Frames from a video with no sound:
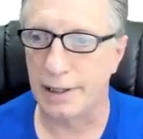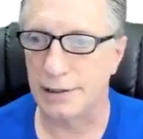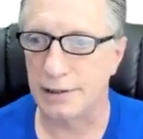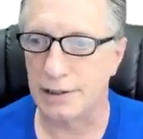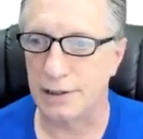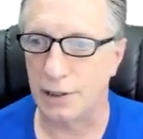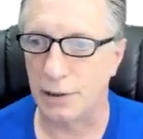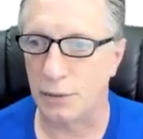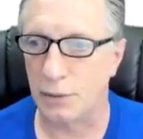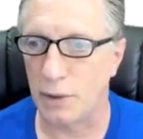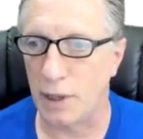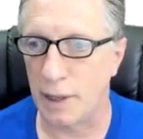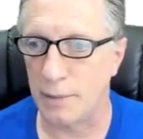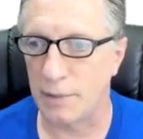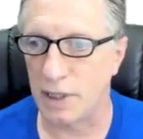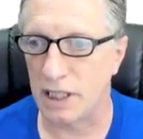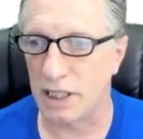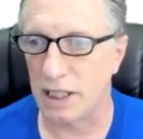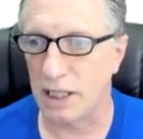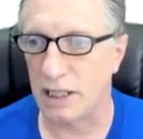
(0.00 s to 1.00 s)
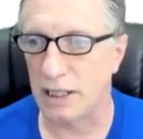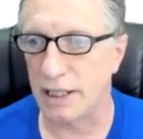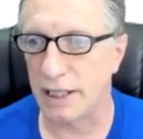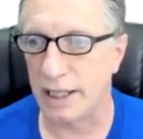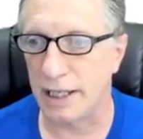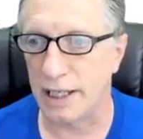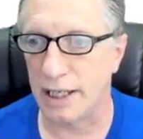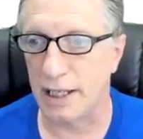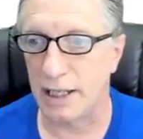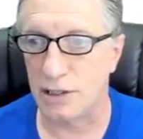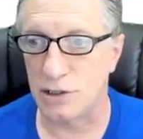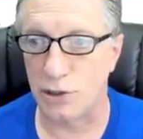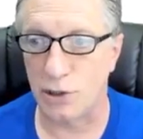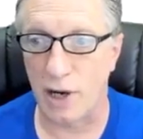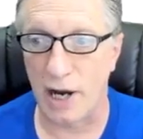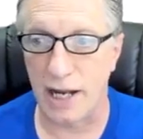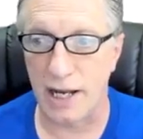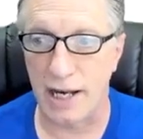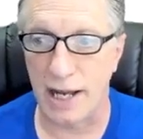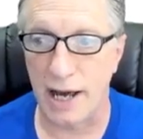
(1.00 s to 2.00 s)
So I'm going to click
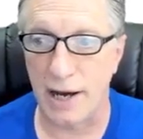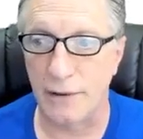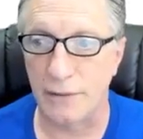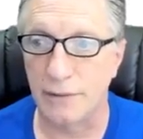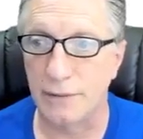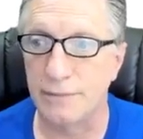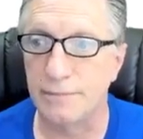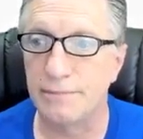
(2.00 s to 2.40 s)
Try It Now,